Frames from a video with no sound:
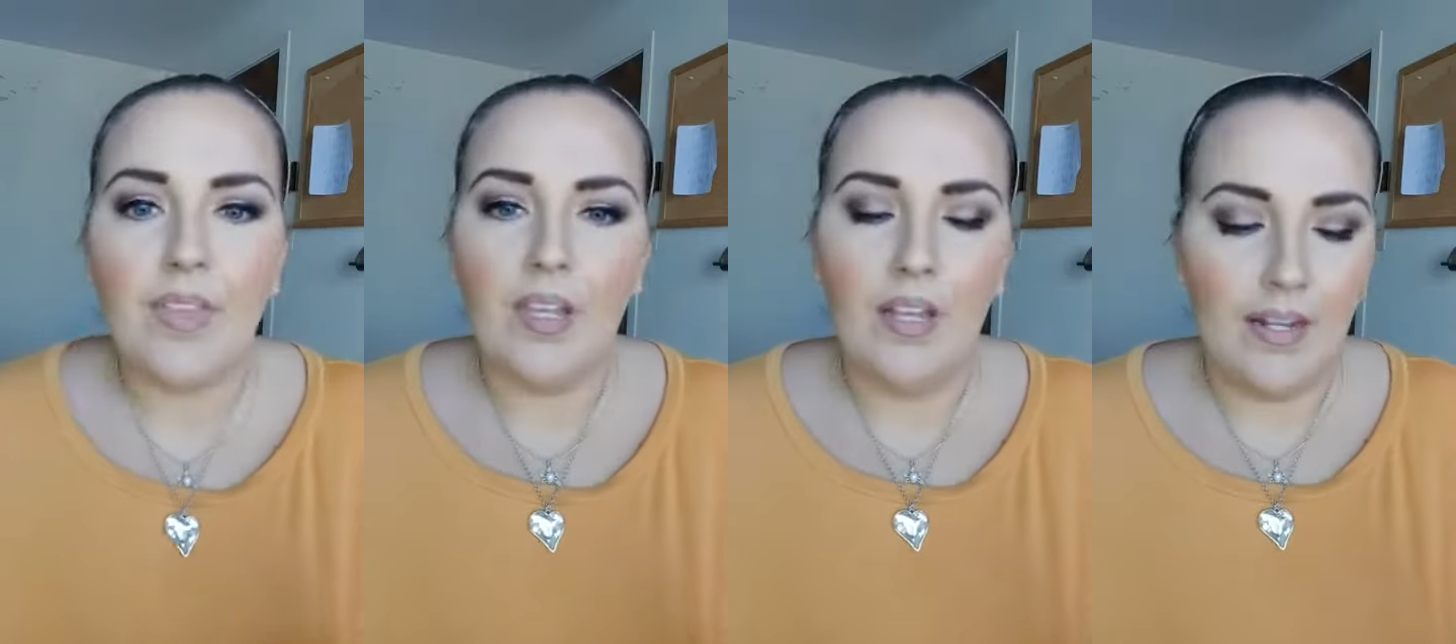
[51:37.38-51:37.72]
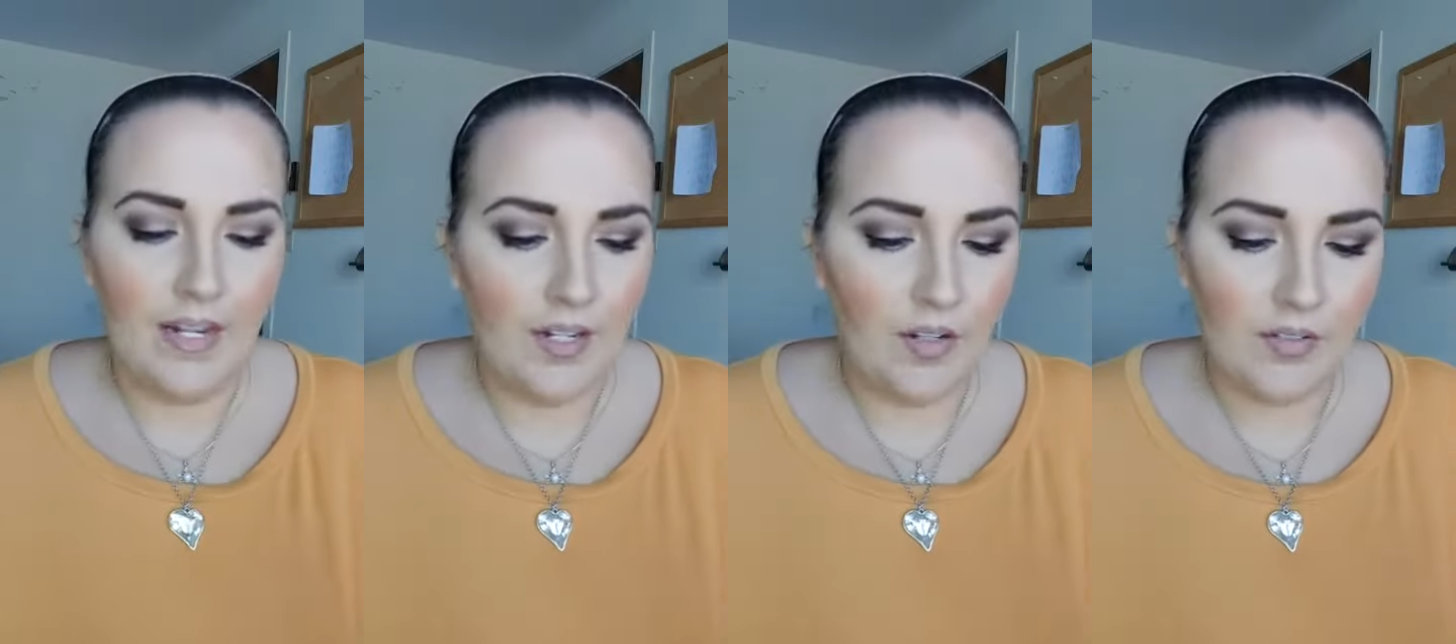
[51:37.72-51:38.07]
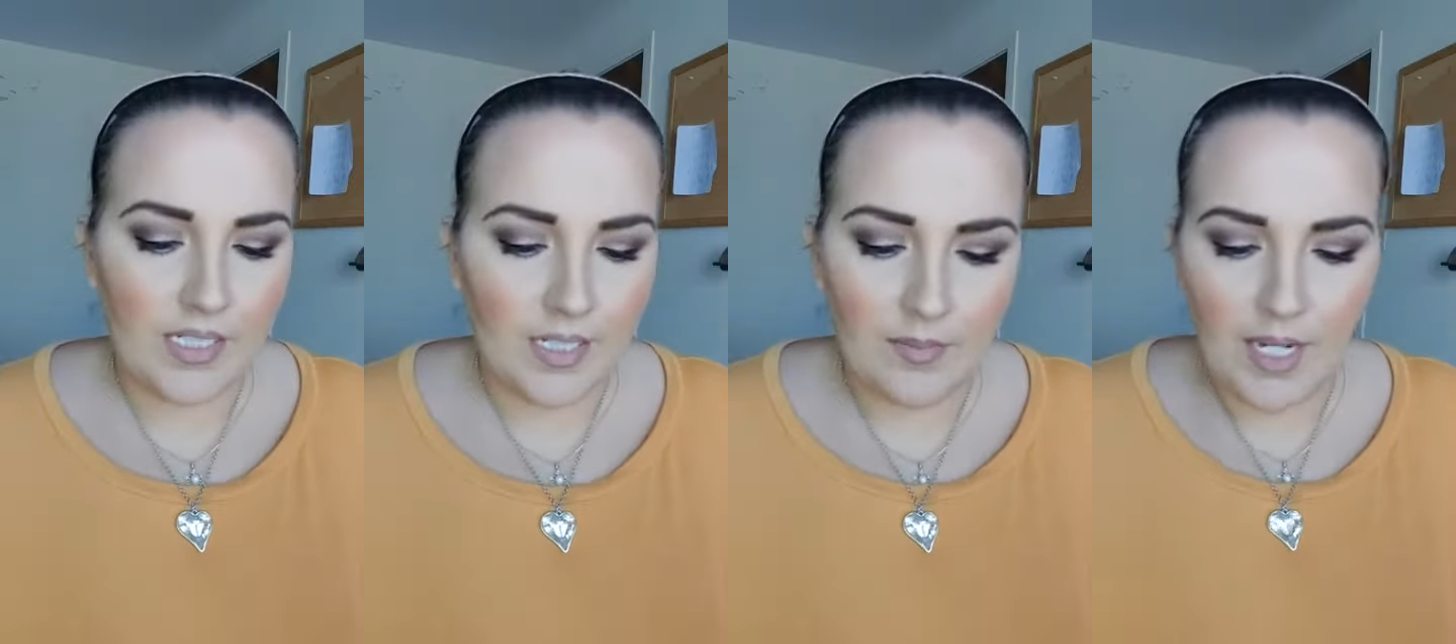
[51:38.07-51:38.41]
And I know
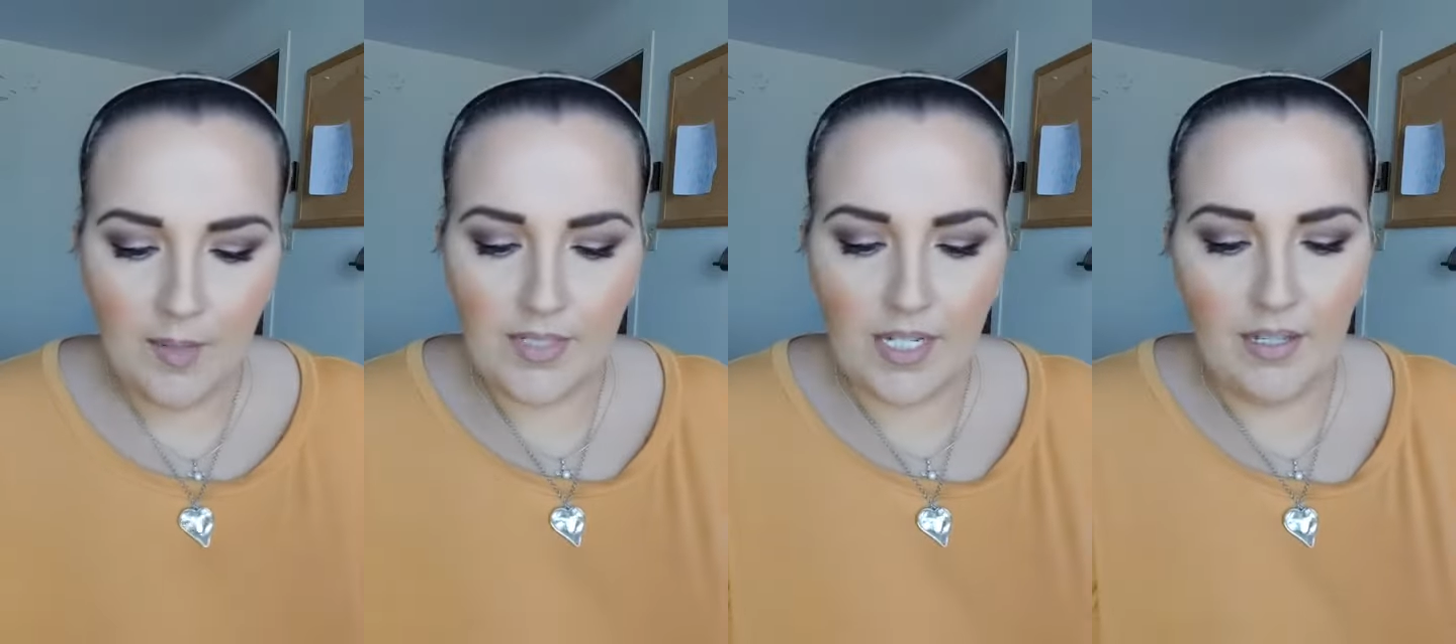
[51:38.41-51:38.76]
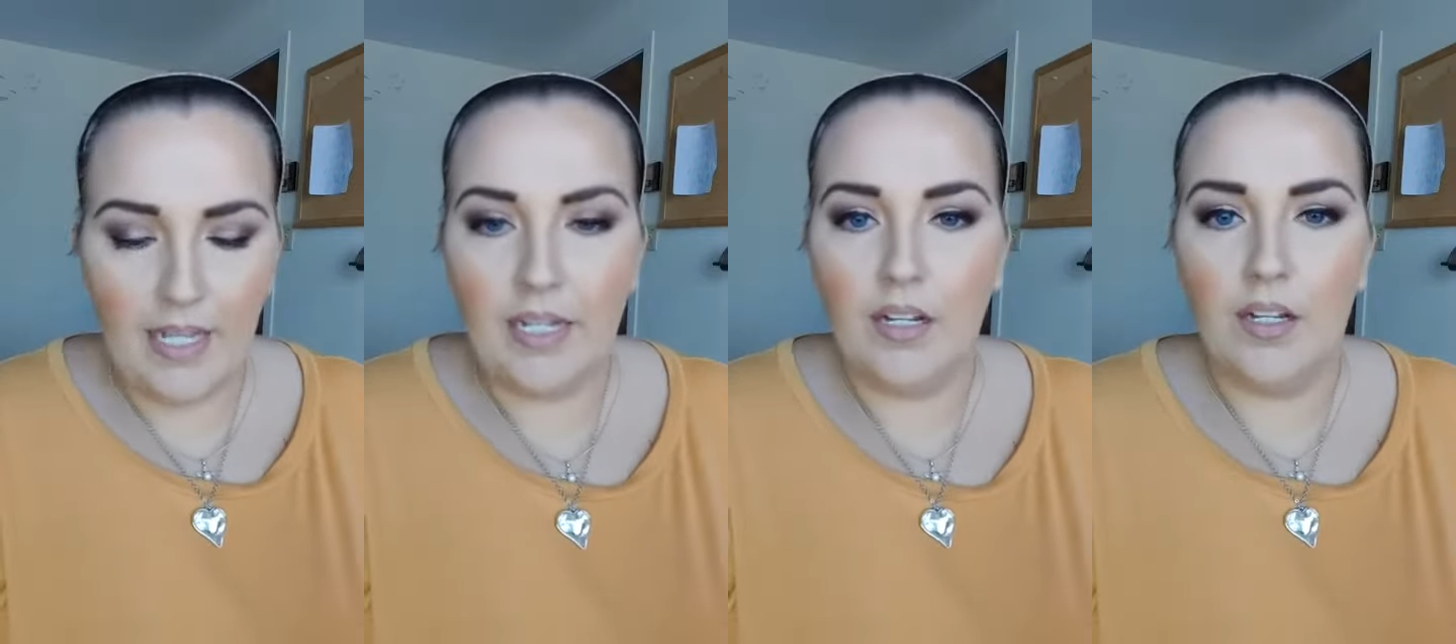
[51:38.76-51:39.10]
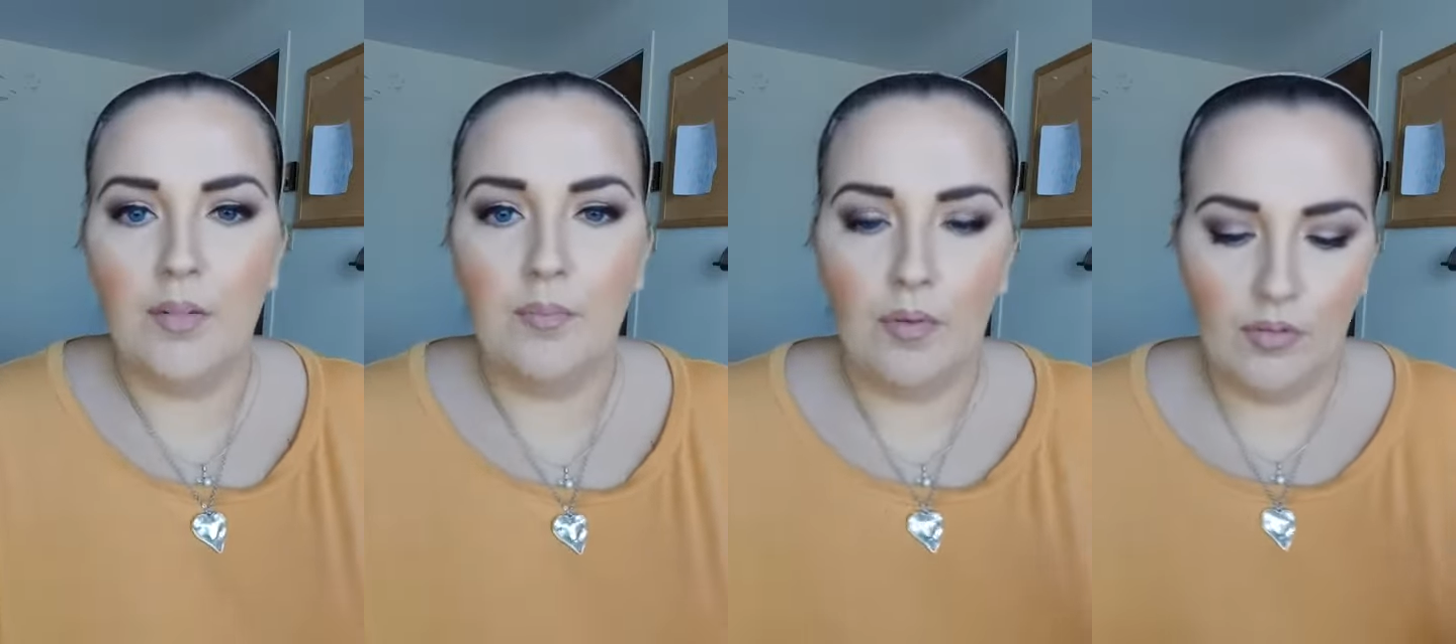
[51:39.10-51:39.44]
sometimes I like a
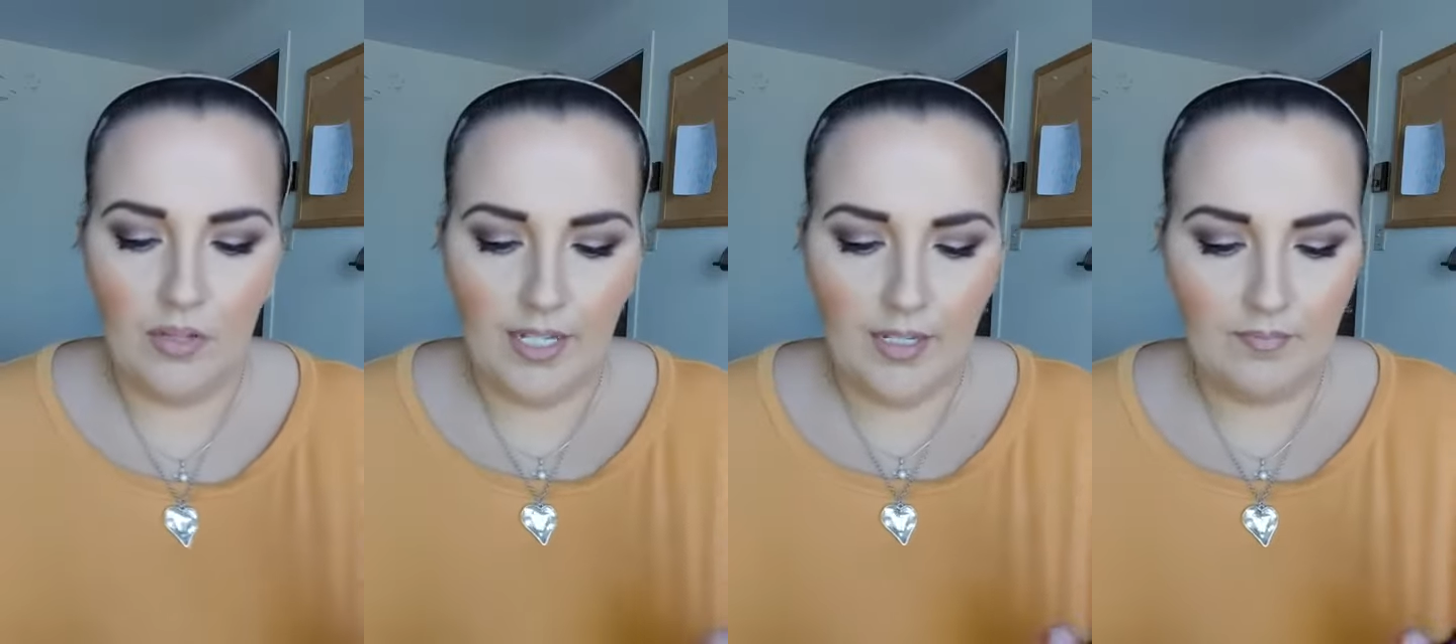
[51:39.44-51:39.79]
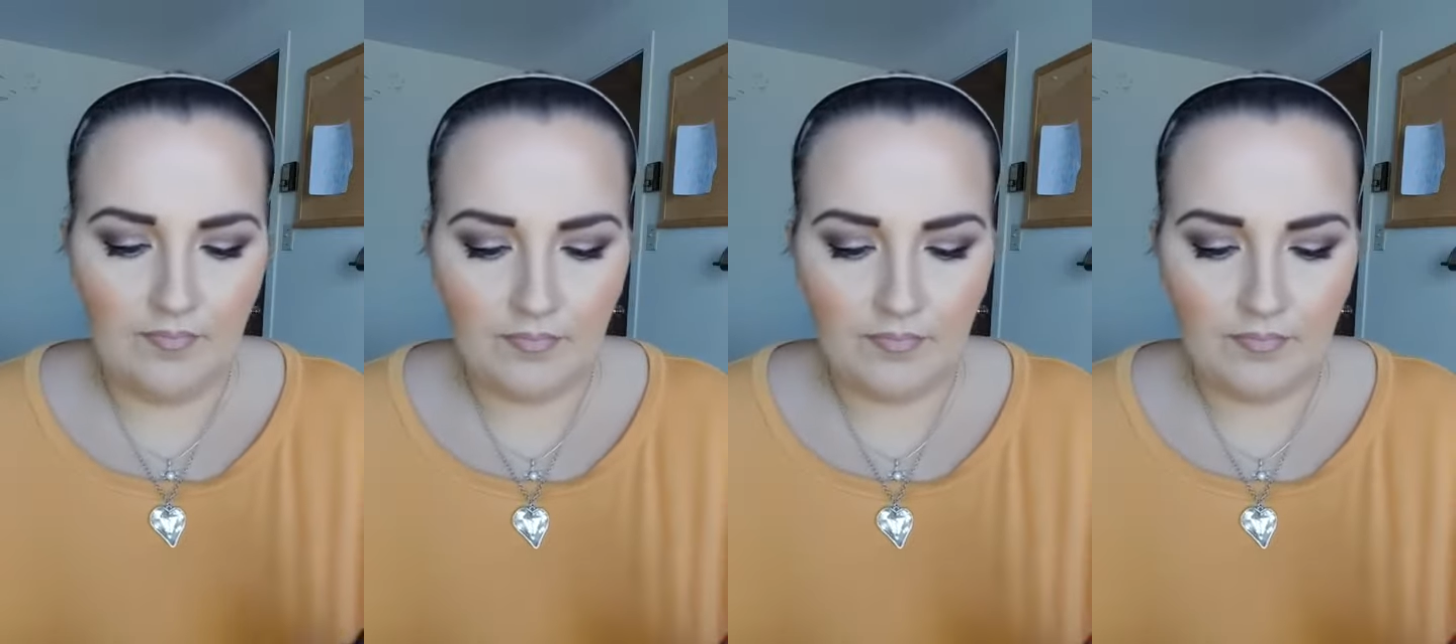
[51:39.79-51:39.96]
good bold lip,